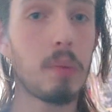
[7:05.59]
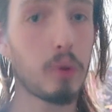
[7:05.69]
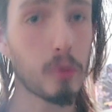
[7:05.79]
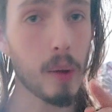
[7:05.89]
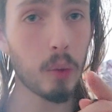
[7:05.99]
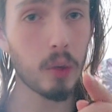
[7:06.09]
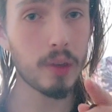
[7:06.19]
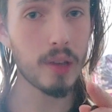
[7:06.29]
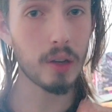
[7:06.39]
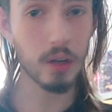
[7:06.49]
But remember what I
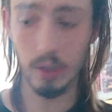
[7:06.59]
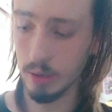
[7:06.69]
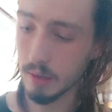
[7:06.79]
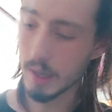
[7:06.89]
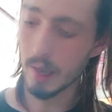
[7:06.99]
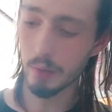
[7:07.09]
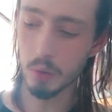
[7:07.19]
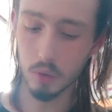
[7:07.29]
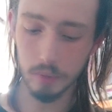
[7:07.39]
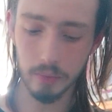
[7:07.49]
said earlier. If you
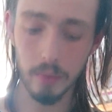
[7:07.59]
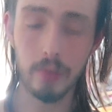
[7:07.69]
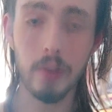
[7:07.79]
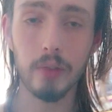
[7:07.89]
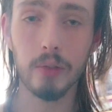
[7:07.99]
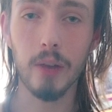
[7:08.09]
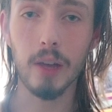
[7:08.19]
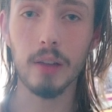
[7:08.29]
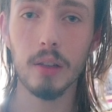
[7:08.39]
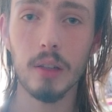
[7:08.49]
jump from the 5th
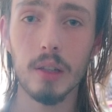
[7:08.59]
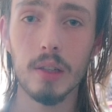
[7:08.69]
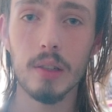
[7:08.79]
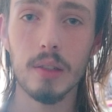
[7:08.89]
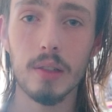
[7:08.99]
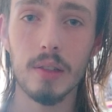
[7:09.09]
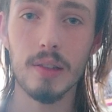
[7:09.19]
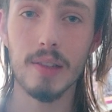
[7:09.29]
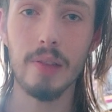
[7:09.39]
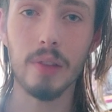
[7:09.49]
fret to the
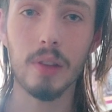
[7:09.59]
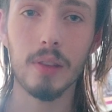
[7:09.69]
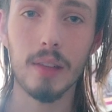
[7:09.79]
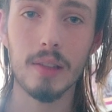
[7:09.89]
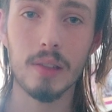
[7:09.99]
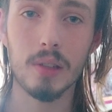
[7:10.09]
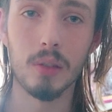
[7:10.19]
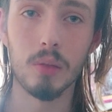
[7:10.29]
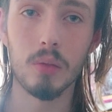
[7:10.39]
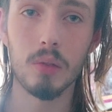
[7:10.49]
7th, that's 2.